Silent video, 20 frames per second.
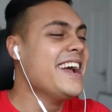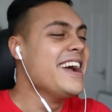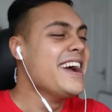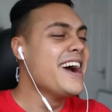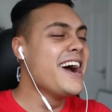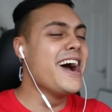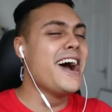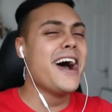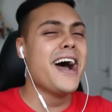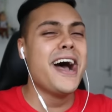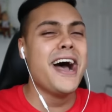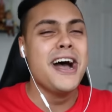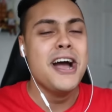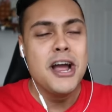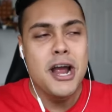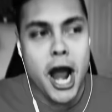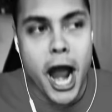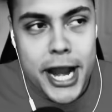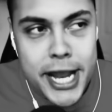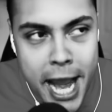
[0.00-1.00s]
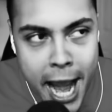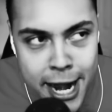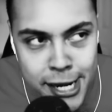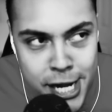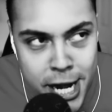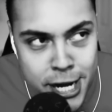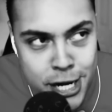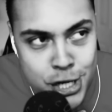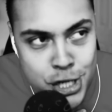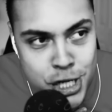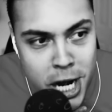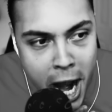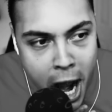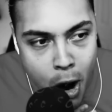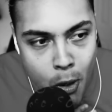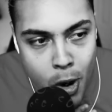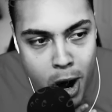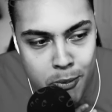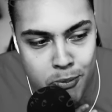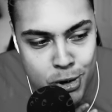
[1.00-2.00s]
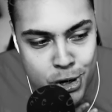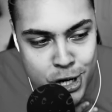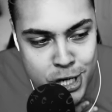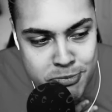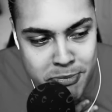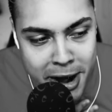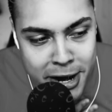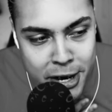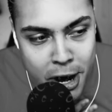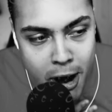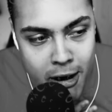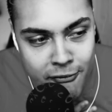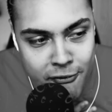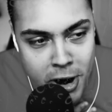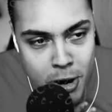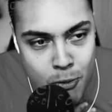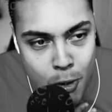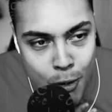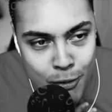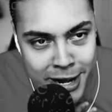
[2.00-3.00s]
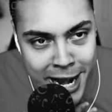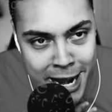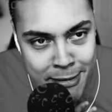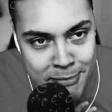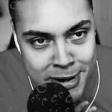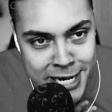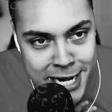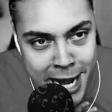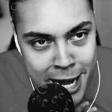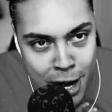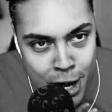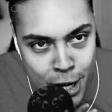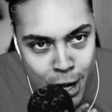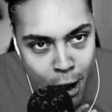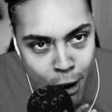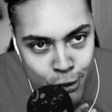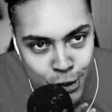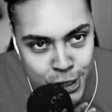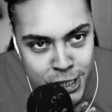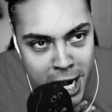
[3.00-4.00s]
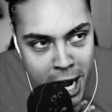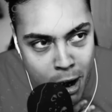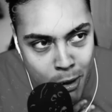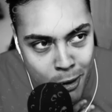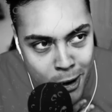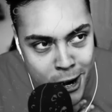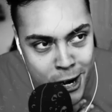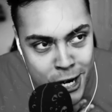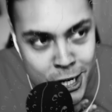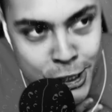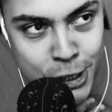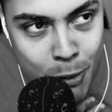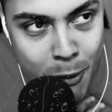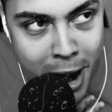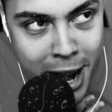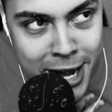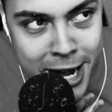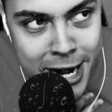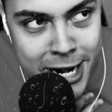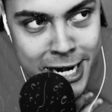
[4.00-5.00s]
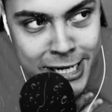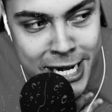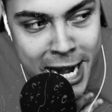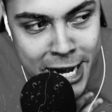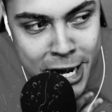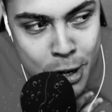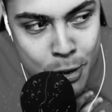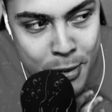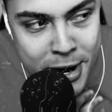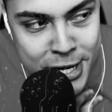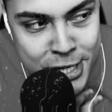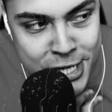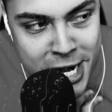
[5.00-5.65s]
I can't take a shower because my girlfriend won't let me take a long shower, so I gotta take a quick